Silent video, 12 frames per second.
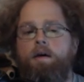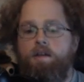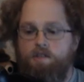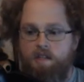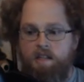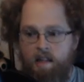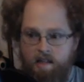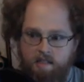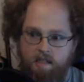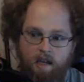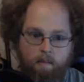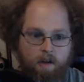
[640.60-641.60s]
So the next
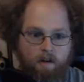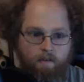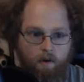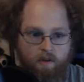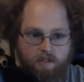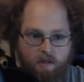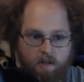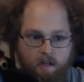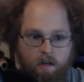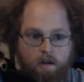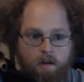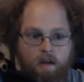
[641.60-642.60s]
thing I'm going to focus on
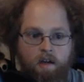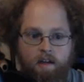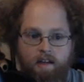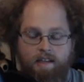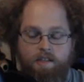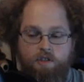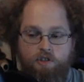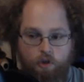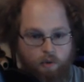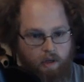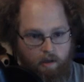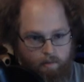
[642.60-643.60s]
here is
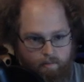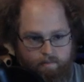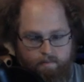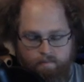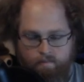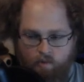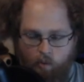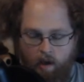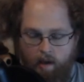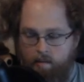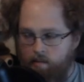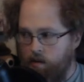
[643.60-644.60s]
juking, okay?